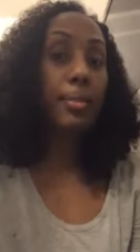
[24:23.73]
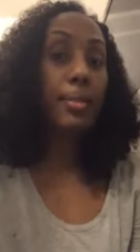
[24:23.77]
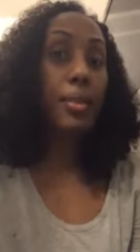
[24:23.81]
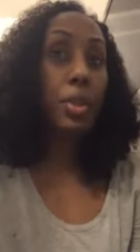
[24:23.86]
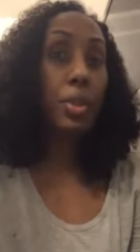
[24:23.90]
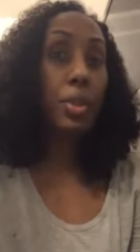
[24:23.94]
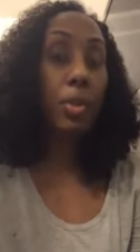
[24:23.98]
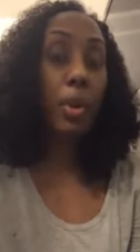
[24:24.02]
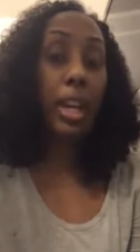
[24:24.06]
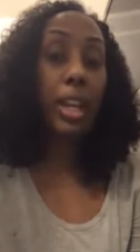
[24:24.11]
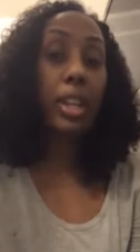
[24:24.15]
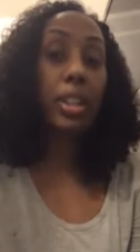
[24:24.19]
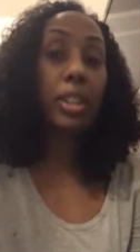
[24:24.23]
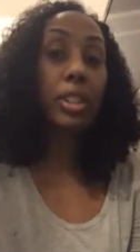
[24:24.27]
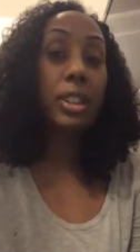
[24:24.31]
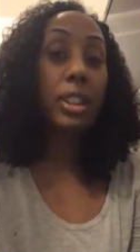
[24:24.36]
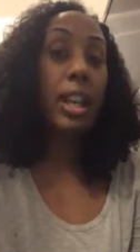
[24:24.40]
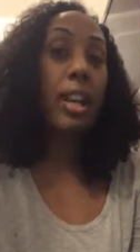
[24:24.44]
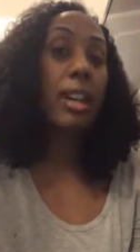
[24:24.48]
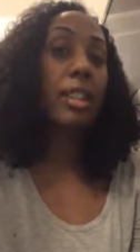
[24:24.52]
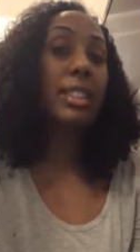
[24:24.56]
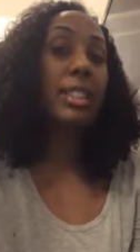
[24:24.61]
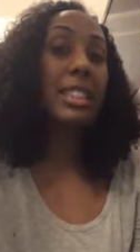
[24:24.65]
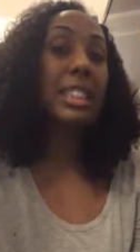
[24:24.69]
Trader
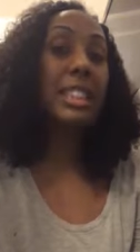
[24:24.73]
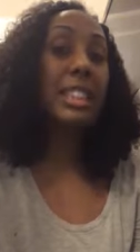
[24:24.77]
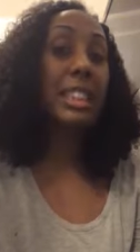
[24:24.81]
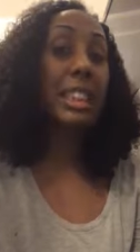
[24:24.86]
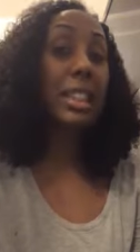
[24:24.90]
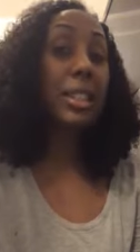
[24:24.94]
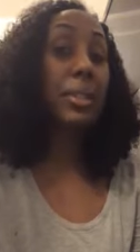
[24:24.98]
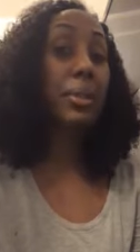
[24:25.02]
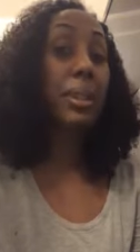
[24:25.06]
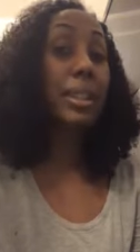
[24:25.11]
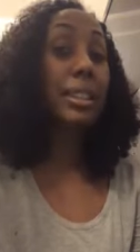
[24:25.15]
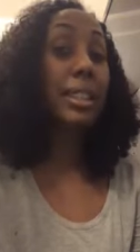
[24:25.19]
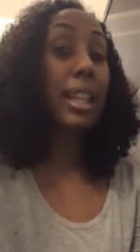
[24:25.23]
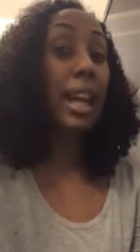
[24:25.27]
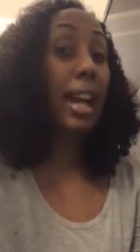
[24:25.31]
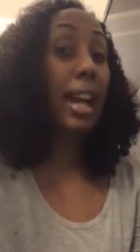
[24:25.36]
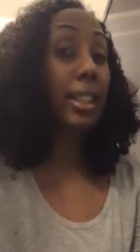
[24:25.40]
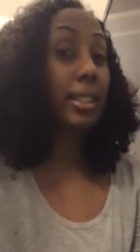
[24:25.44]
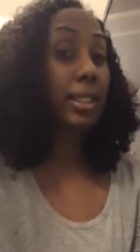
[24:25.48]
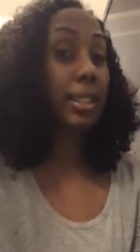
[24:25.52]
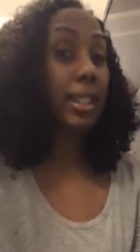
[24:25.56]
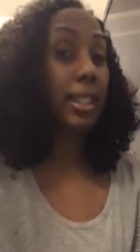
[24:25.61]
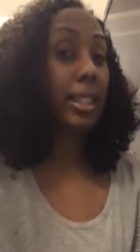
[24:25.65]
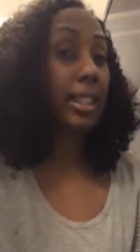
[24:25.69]
Shells, she was
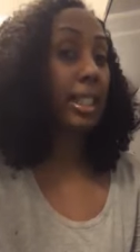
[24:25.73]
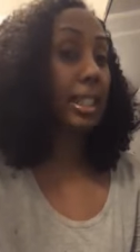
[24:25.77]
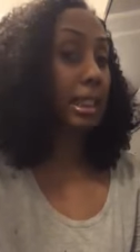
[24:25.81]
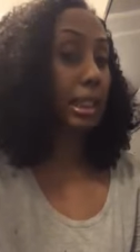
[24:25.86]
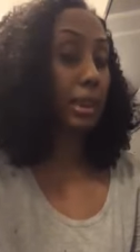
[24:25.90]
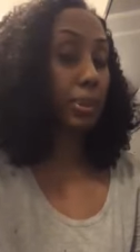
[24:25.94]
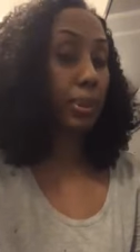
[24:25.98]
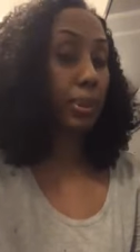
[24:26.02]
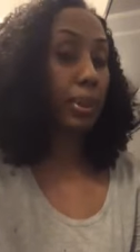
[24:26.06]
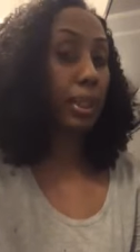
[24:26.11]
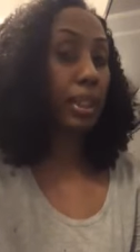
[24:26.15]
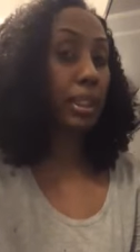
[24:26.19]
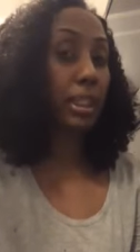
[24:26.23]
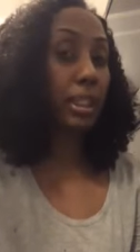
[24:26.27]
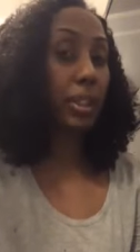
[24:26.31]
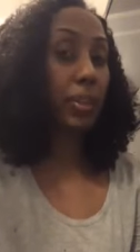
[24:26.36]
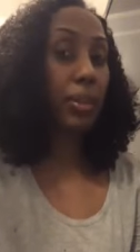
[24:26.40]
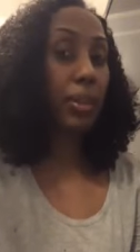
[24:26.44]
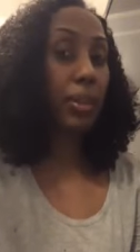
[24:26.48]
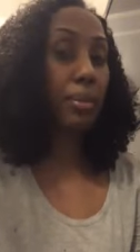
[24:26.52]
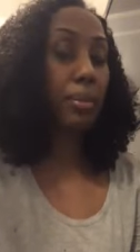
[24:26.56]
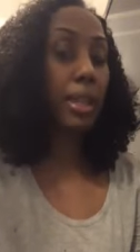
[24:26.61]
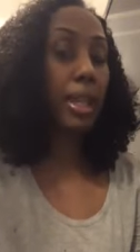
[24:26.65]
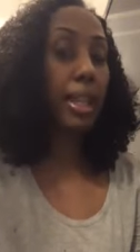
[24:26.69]
actually an inspiration
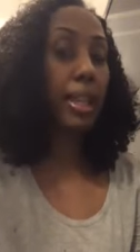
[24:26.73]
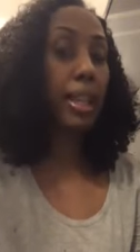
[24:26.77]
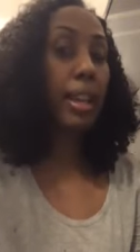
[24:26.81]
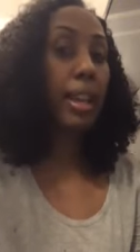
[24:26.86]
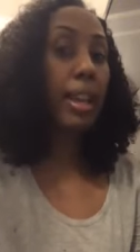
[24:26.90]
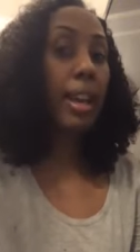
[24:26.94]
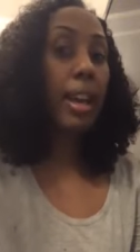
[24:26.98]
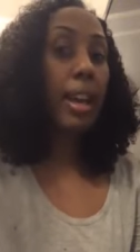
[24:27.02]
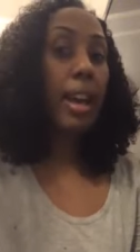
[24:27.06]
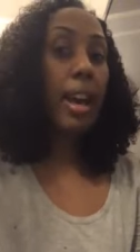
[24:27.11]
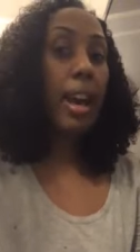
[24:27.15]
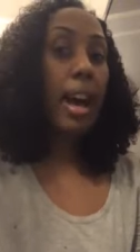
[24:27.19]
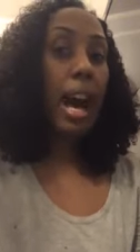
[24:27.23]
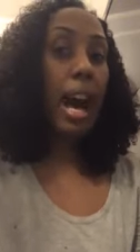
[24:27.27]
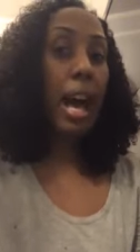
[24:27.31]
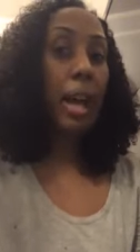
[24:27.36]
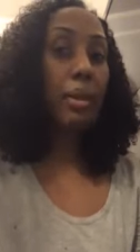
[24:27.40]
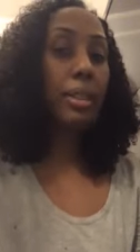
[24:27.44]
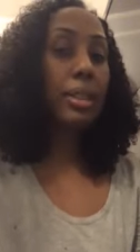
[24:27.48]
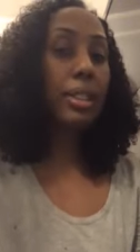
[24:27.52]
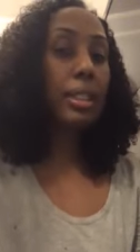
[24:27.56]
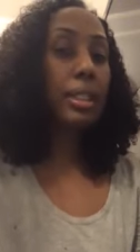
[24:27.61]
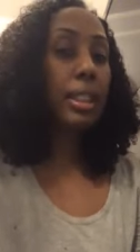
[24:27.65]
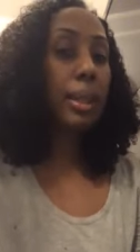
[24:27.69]
for me. I
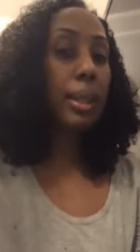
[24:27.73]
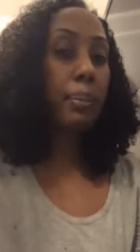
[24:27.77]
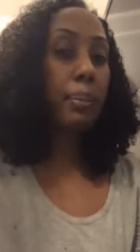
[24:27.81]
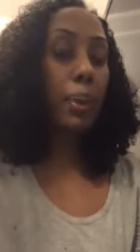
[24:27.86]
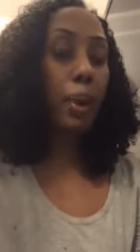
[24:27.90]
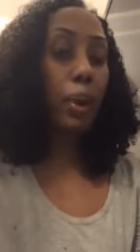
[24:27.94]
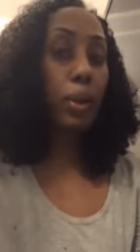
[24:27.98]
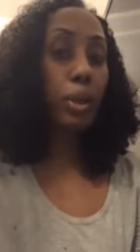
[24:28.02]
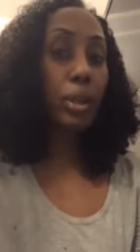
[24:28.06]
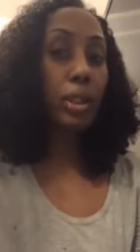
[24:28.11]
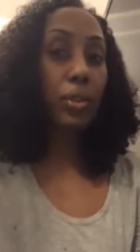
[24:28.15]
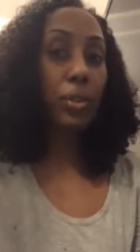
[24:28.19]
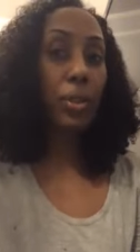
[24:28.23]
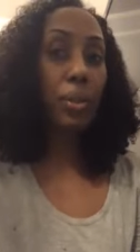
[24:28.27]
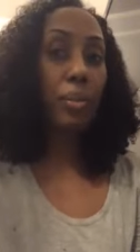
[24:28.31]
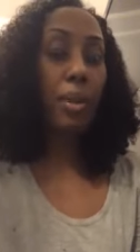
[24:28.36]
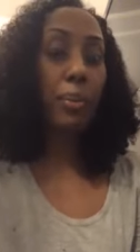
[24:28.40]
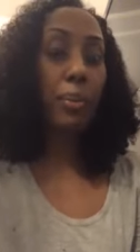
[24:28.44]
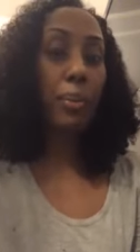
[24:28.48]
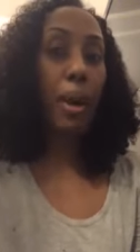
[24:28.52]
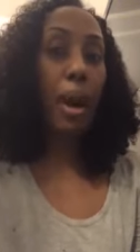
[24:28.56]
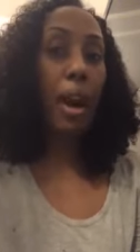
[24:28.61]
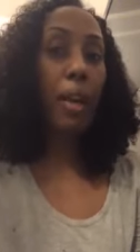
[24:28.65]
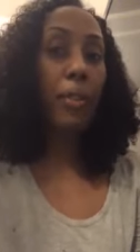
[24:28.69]
would see posts from the
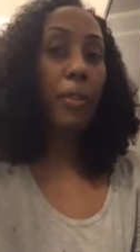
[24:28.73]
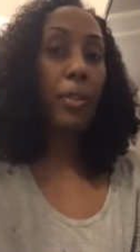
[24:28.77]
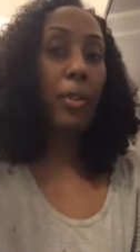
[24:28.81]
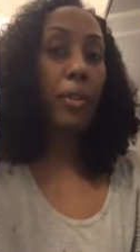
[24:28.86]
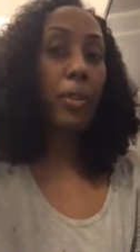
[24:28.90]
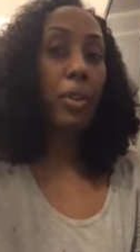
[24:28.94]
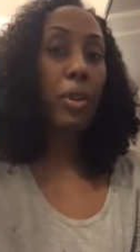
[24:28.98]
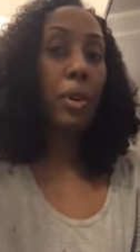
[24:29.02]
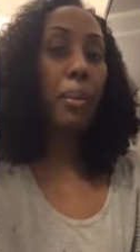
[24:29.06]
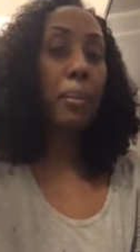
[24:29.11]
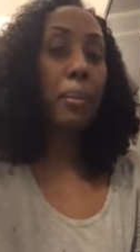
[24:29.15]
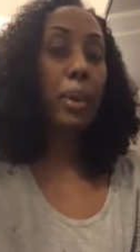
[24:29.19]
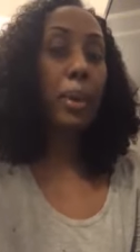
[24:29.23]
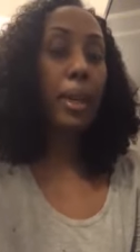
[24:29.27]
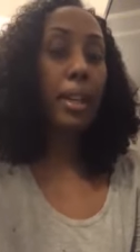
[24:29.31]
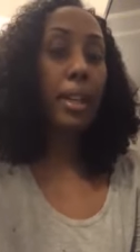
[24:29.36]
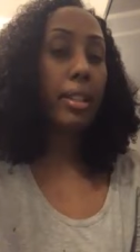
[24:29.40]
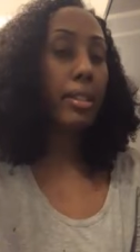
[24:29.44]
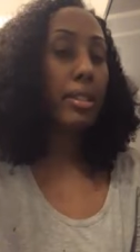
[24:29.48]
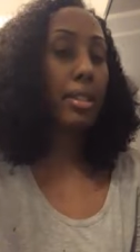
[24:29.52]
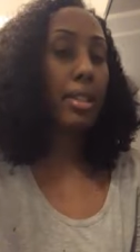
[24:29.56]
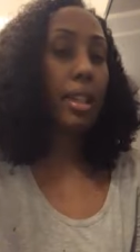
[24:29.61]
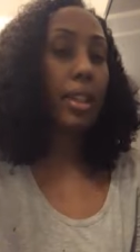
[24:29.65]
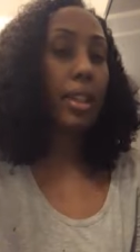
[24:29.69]
Profit Room, but it
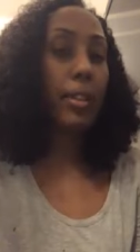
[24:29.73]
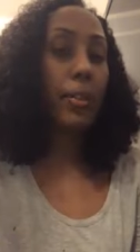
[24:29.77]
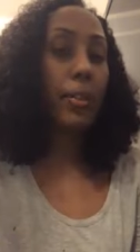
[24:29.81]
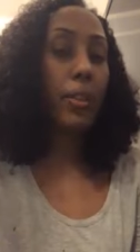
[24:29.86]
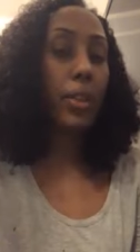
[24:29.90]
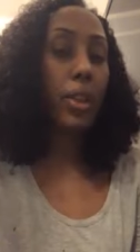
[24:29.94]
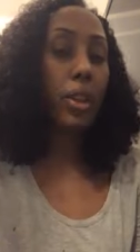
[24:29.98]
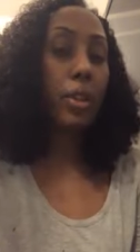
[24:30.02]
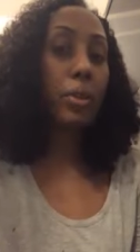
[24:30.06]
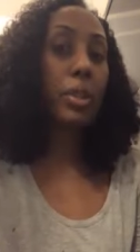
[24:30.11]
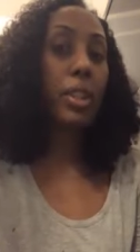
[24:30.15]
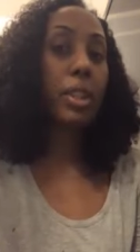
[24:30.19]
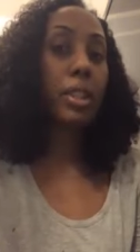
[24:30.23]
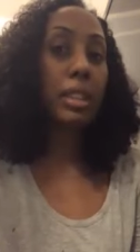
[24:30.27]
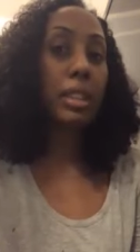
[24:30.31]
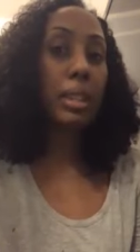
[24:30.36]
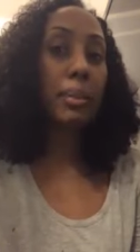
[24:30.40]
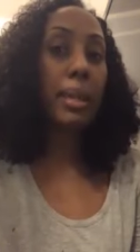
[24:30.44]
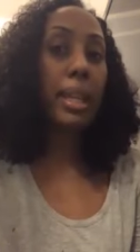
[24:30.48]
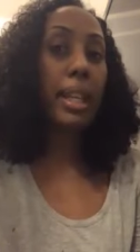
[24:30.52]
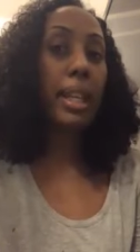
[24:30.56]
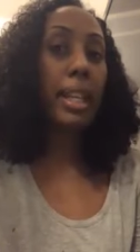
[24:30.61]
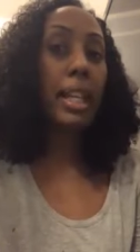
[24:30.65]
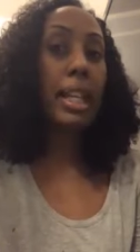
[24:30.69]
didn't feel real to
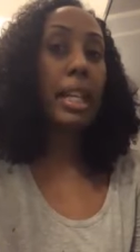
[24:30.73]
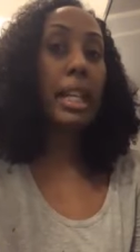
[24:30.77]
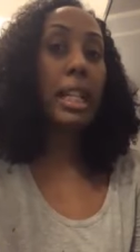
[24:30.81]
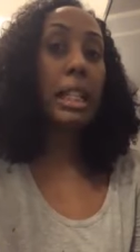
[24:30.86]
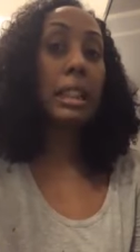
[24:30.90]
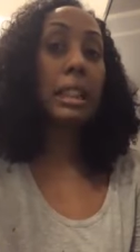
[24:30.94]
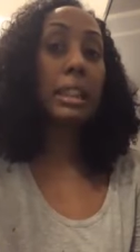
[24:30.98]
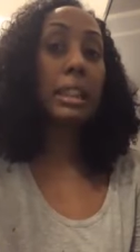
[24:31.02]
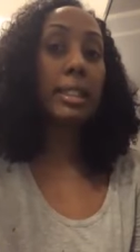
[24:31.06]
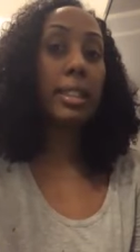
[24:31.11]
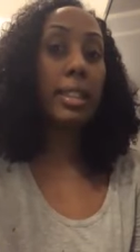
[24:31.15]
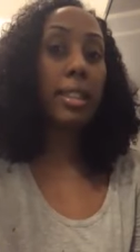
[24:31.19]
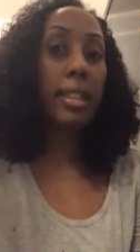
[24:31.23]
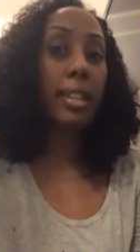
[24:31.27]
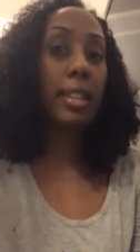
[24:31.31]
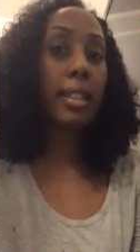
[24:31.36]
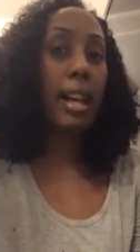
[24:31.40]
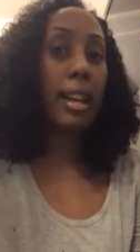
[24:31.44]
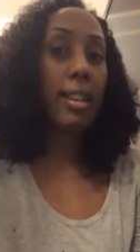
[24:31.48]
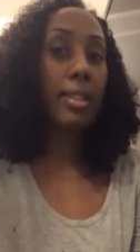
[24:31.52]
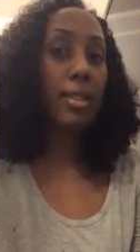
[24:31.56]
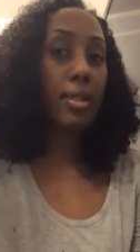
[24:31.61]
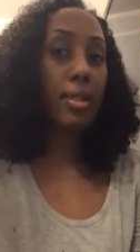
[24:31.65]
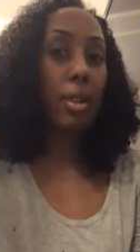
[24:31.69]
me until
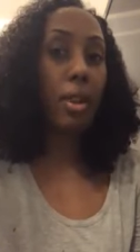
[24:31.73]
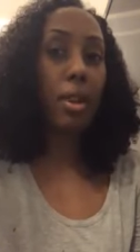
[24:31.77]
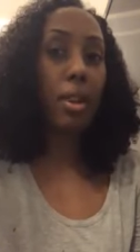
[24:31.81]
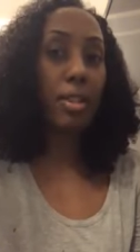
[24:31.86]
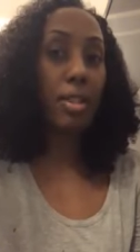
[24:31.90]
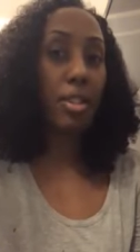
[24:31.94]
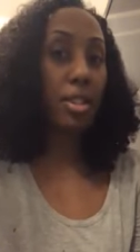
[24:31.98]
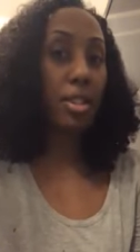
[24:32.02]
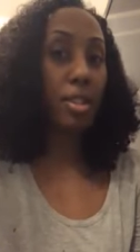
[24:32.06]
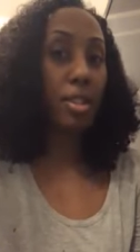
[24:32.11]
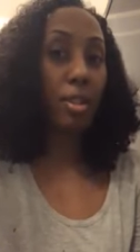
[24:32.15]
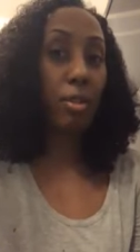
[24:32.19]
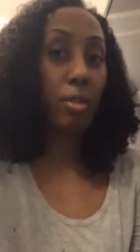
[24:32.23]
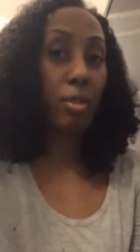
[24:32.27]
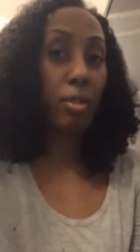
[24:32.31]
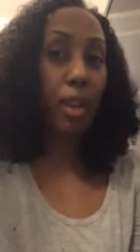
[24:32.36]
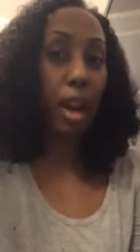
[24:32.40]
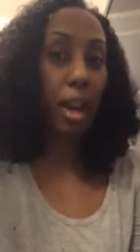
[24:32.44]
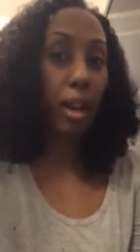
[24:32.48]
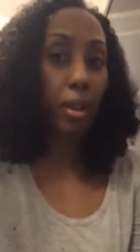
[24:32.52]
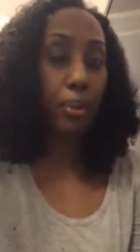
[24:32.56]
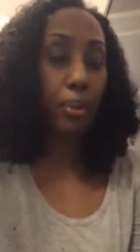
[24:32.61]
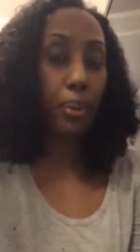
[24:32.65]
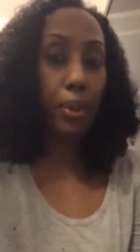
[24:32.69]
I saw just a
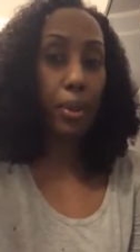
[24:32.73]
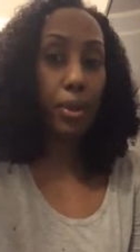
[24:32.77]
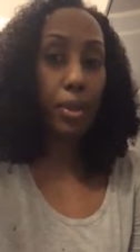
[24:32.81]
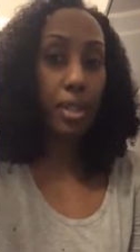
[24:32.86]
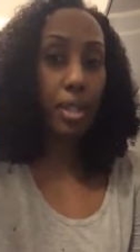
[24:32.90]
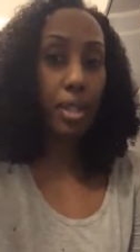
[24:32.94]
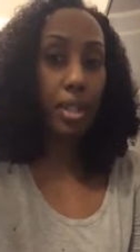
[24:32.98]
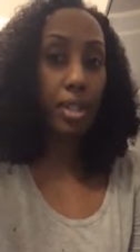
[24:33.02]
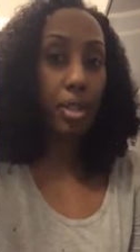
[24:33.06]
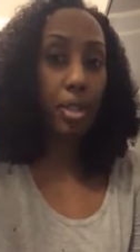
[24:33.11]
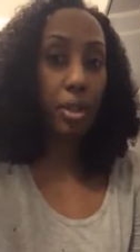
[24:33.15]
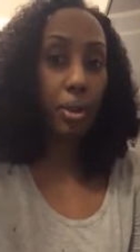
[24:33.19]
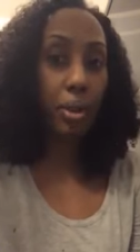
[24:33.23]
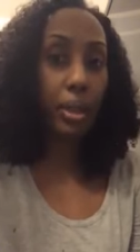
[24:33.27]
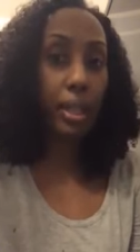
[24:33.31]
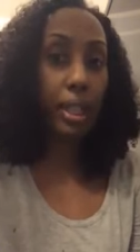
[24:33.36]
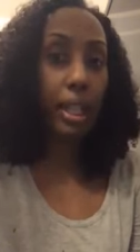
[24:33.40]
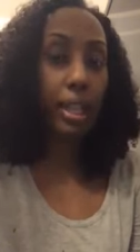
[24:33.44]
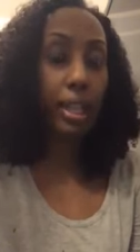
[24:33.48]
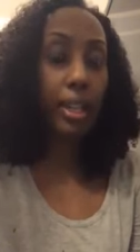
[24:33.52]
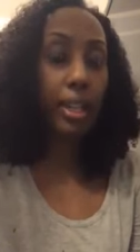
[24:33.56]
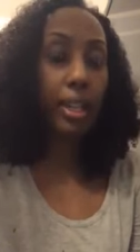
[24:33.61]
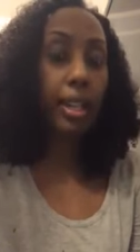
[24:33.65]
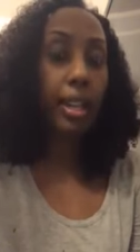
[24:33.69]
regular person doing
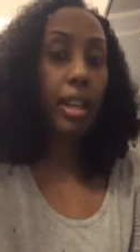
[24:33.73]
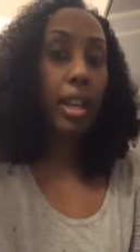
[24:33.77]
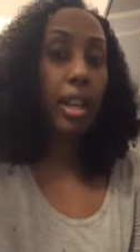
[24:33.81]
it.